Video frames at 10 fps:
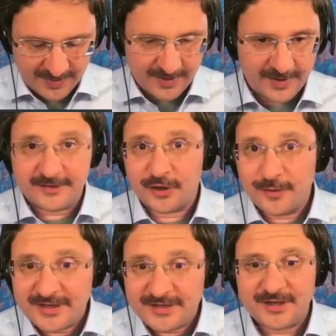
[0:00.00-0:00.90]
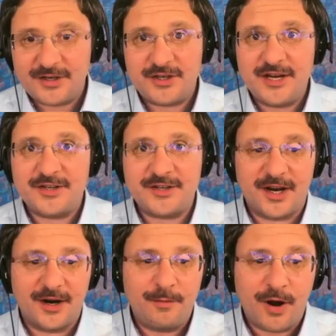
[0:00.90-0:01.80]
As always, changes
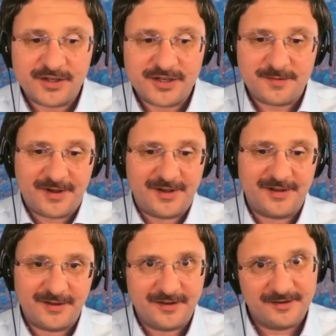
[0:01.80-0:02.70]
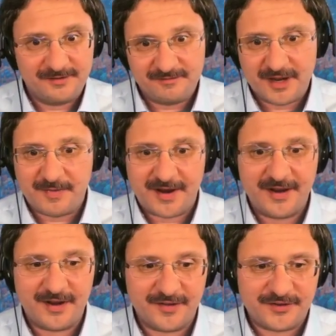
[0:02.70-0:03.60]
are possible
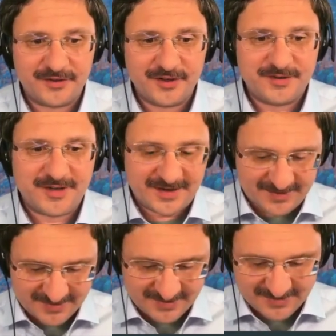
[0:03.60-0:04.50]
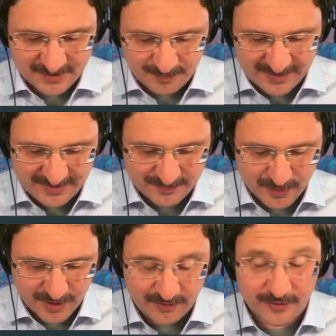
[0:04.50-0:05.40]
depending on the circumstances, so please
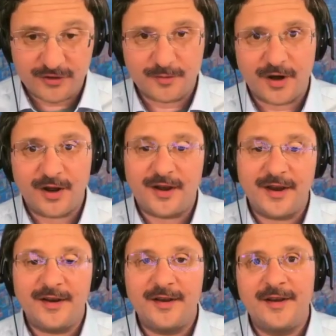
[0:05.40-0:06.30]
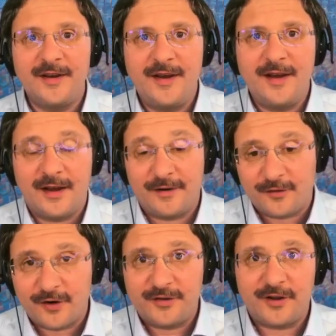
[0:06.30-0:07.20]
monitor TOM Online. And of
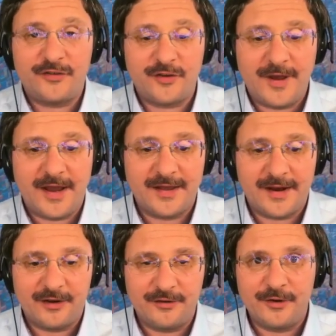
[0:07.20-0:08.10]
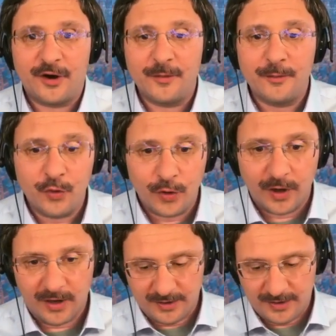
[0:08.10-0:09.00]
course, I'll also make an announcement on
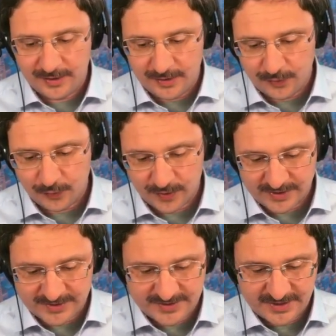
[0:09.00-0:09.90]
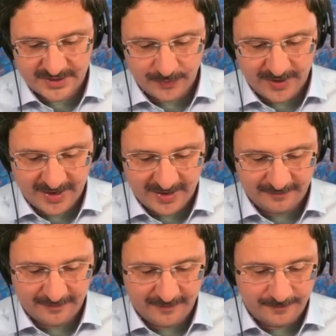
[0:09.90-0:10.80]
Moodle once we
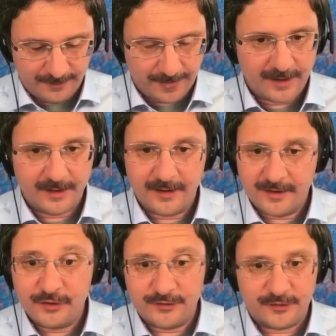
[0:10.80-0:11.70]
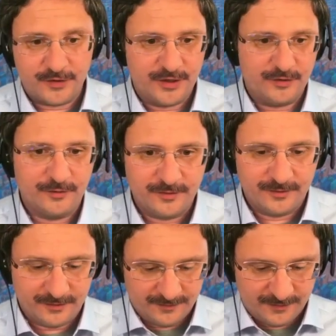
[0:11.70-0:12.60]
have news for you
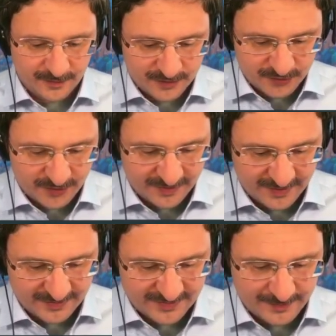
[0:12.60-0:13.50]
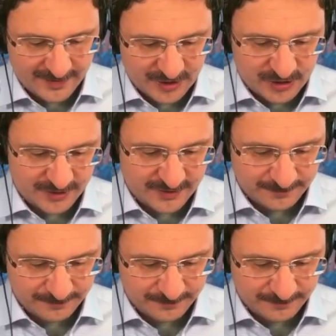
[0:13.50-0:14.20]
concerning the examinations.